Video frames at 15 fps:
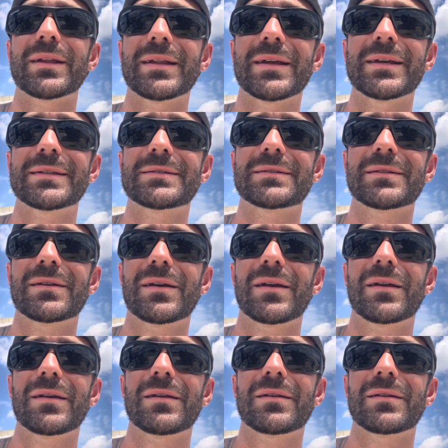it is,
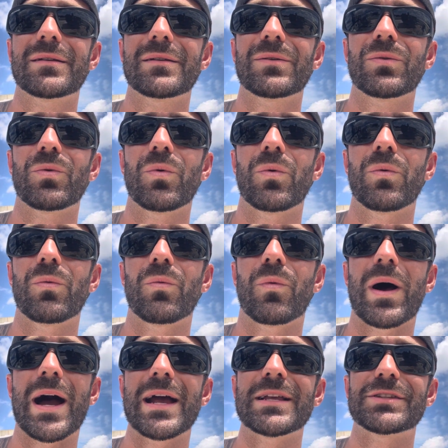
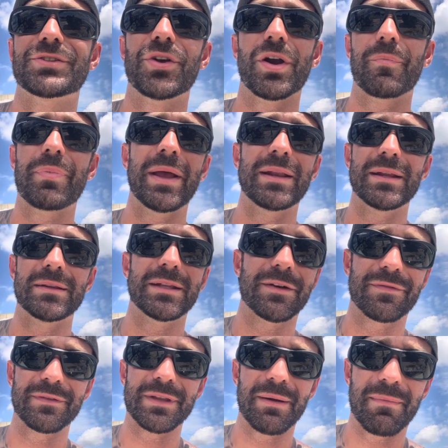why is their opinion
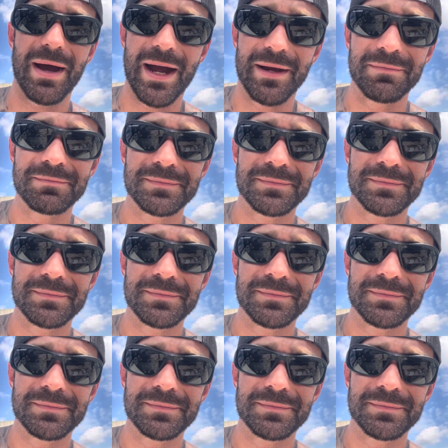different than mine?